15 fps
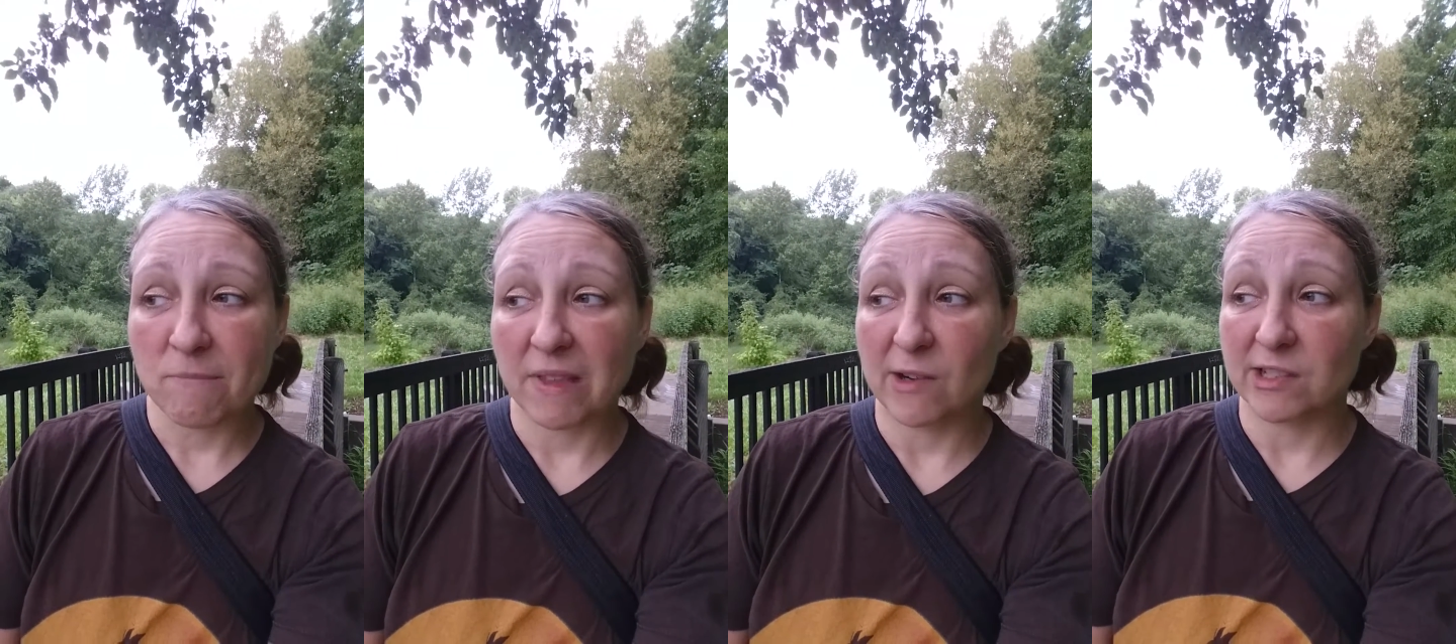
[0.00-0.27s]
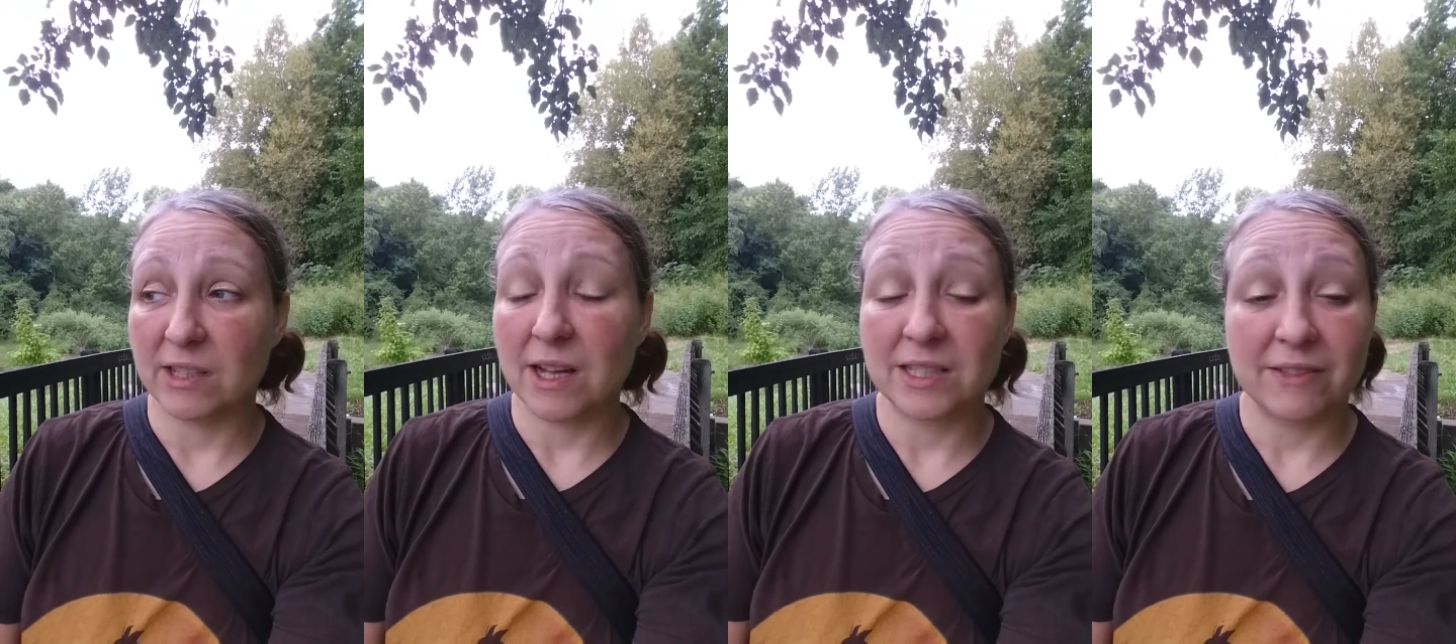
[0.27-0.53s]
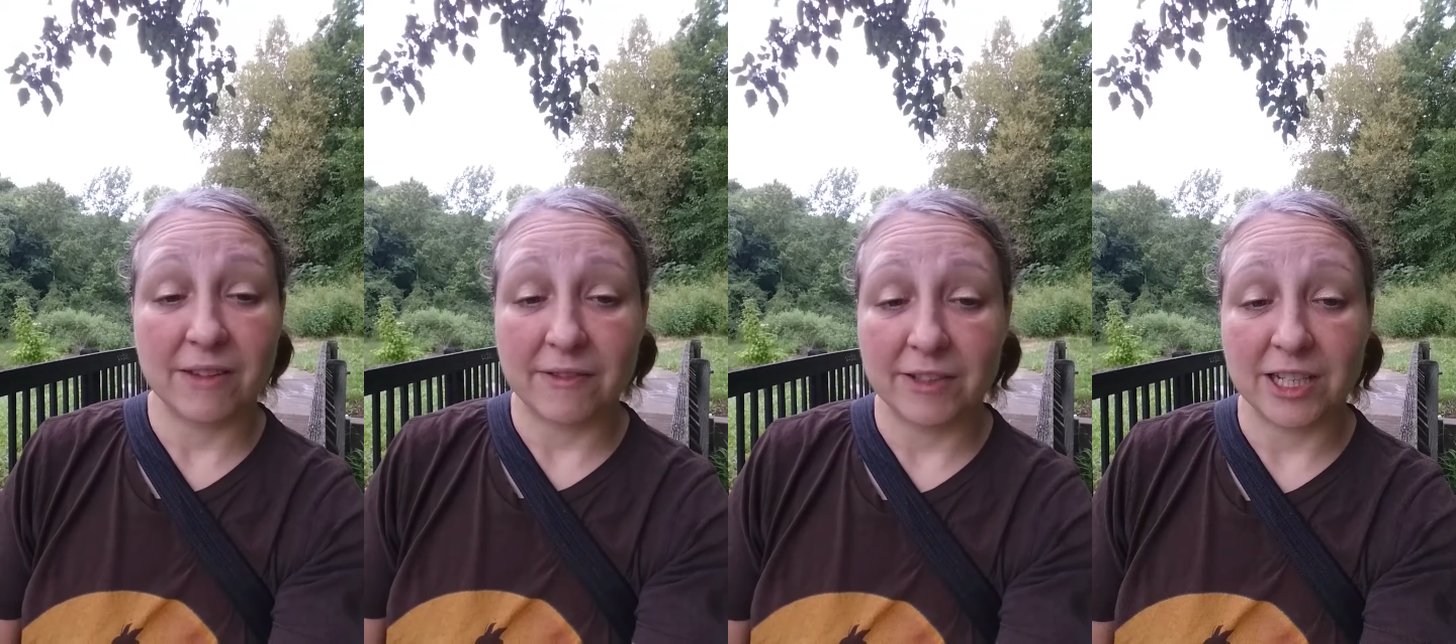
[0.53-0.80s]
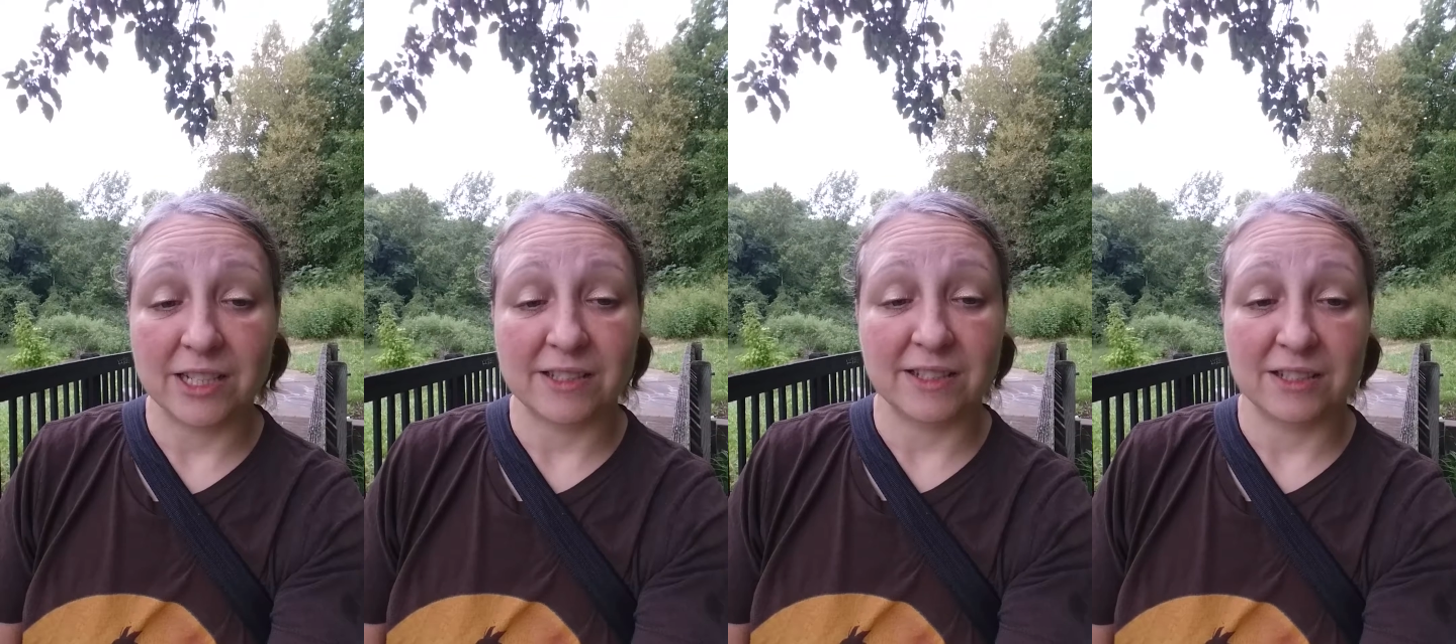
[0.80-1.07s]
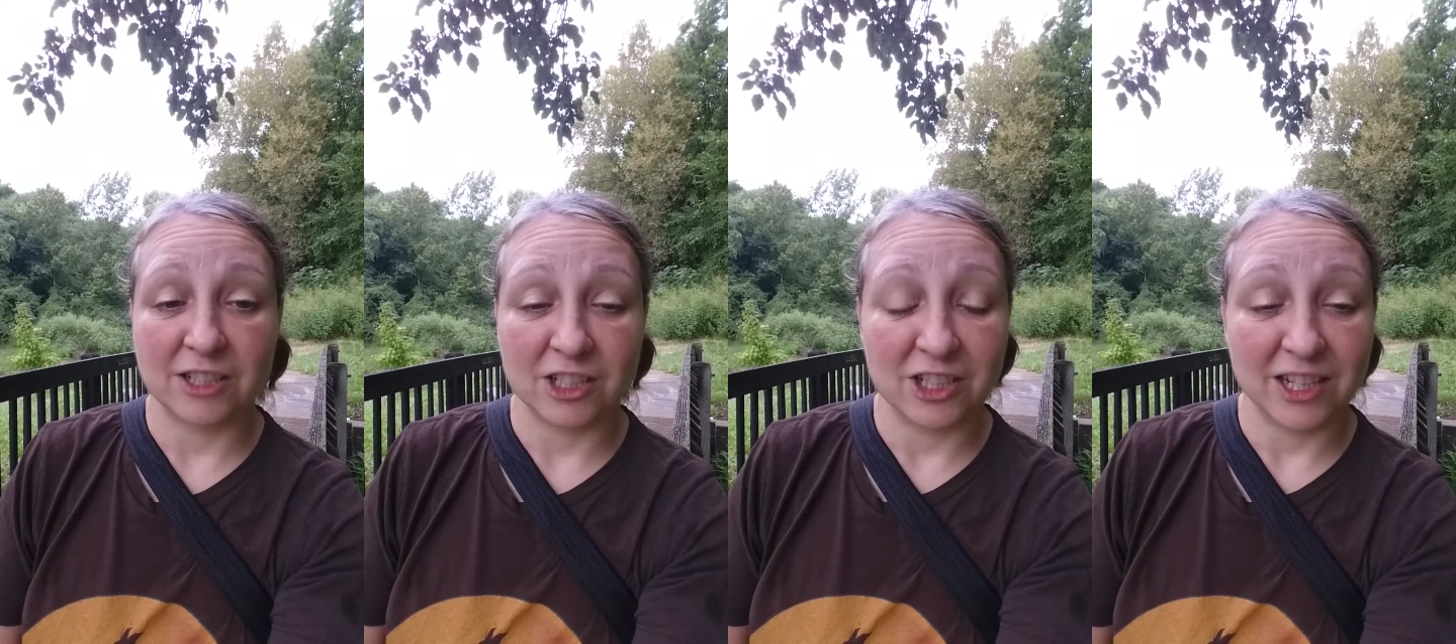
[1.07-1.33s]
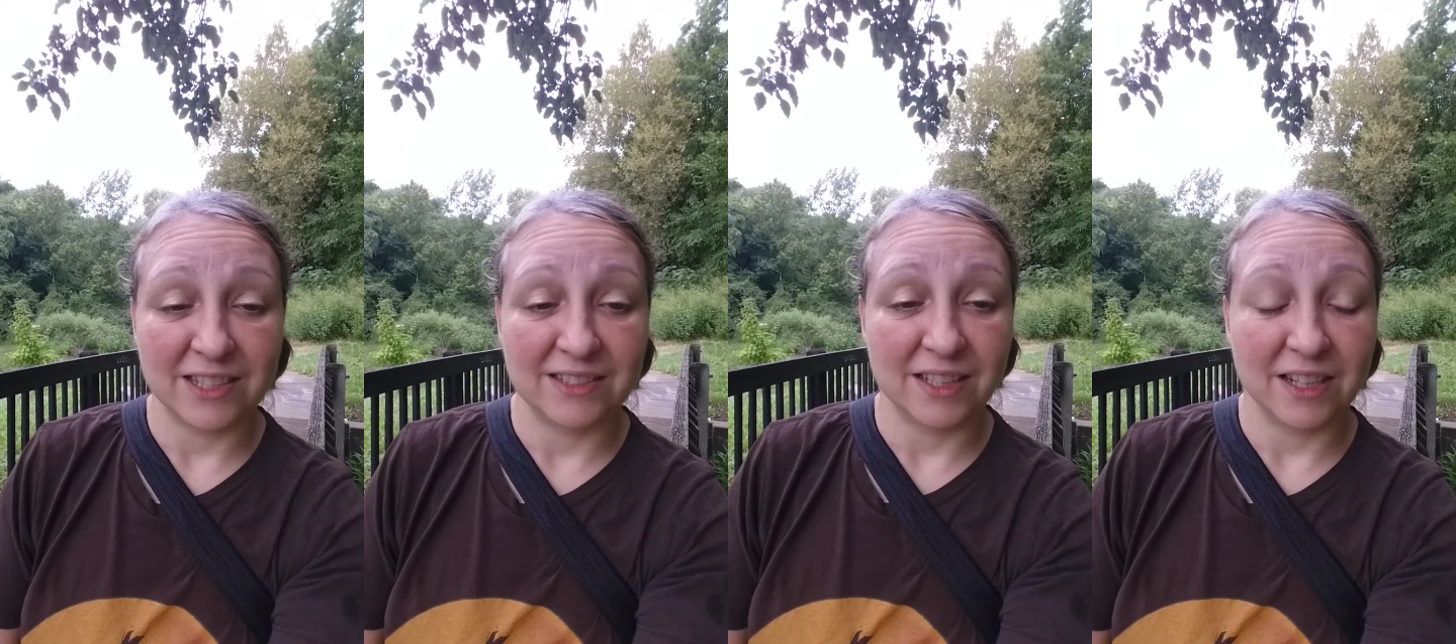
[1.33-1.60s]
there's lots of evidence to
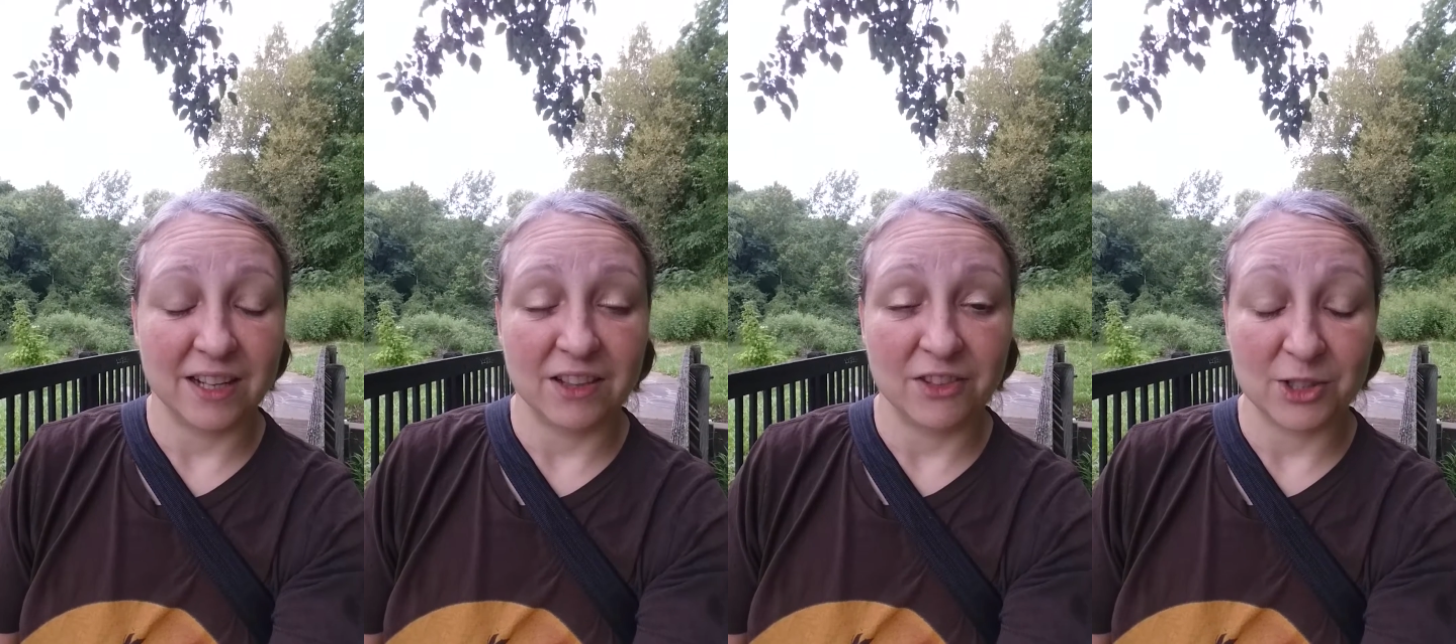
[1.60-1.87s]
suggest that